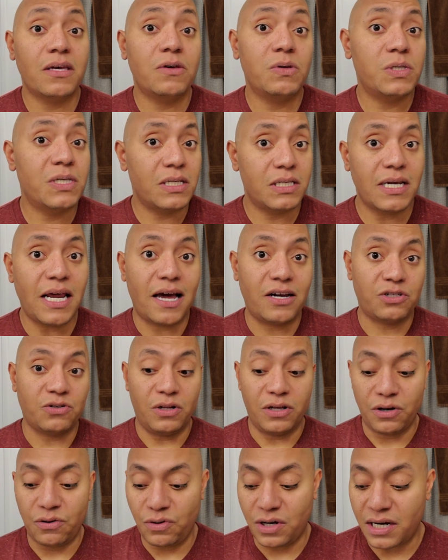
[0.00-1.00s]
uses natural
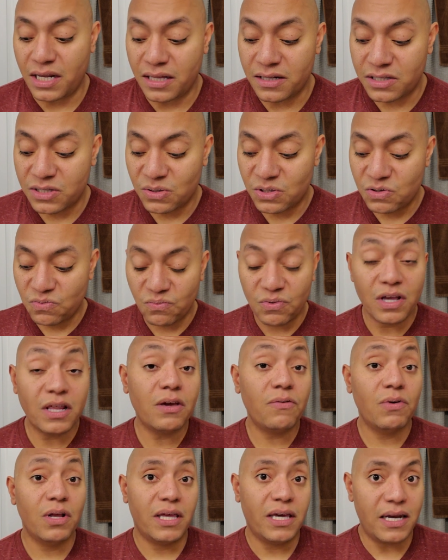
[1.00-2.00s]
ingredients. So it's really,
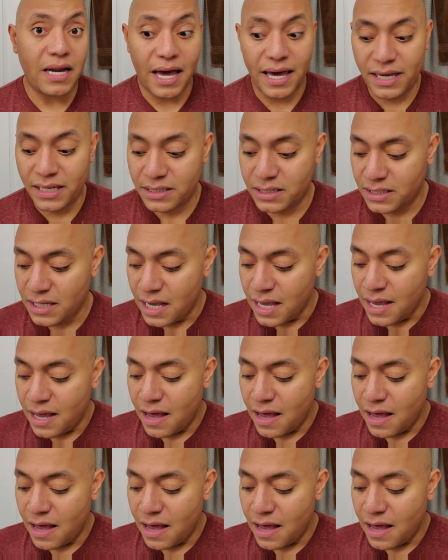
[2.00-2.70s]
really nice.